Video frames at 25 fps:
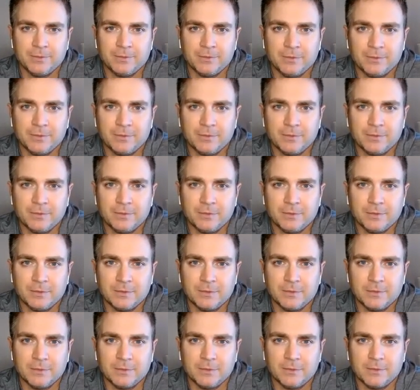
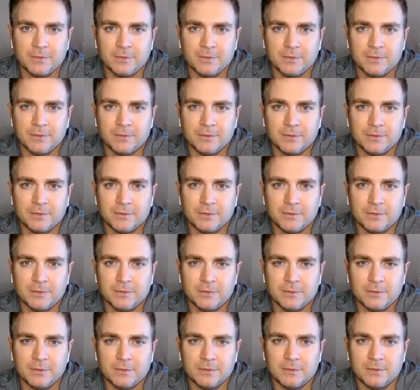
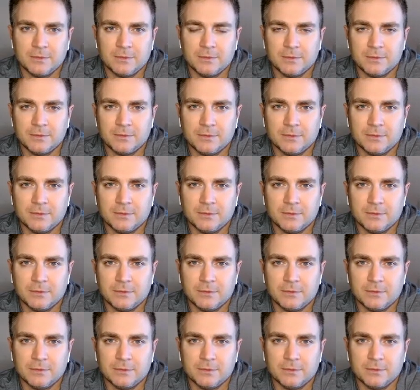
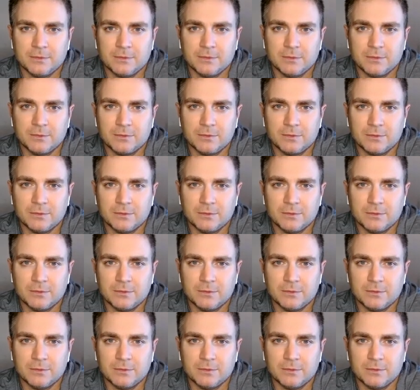The person shown says nothing.